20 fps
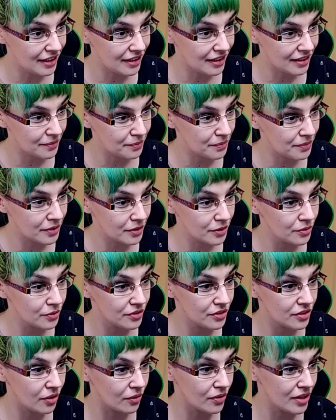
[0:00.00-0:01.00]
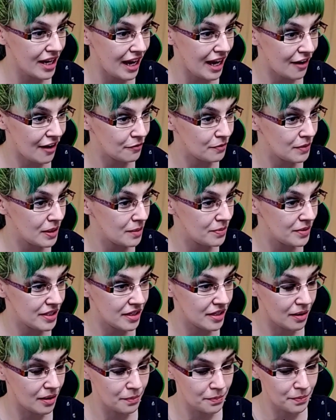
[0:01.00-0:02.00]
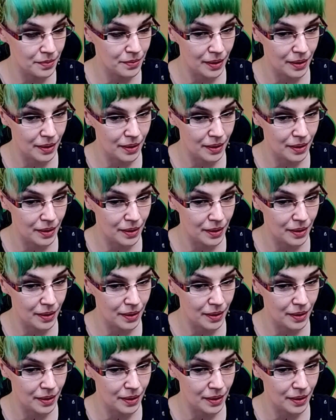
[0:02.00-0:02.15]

who don't have maybe a